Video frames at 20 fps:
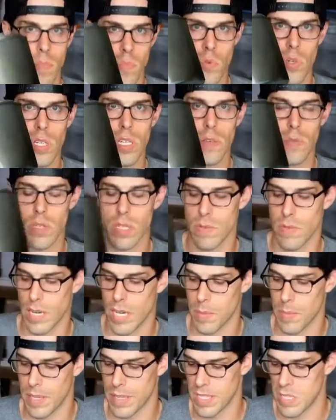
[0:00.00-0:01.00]
Really
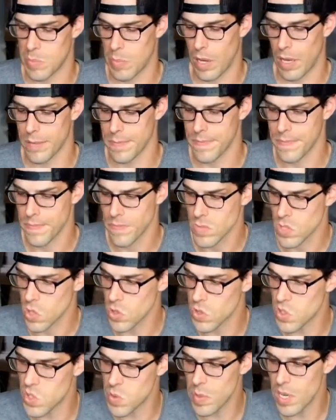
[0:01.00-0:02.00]
recommend this pot.
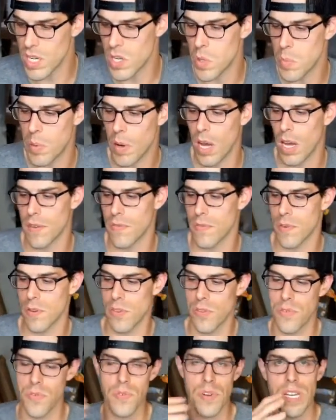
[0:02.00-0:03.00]
So this is my new pot for
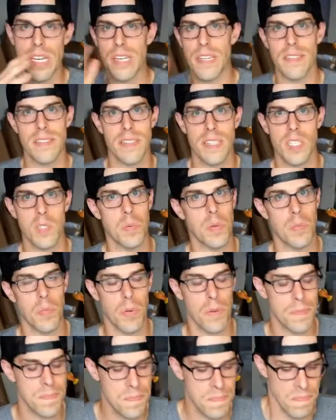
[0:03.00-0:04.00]
3 to 6
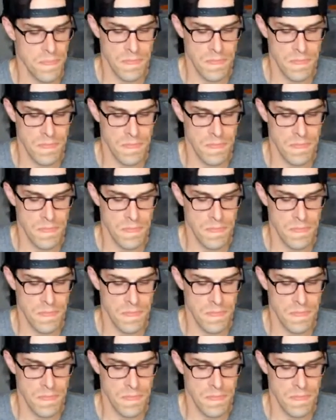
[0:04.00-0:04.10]
people.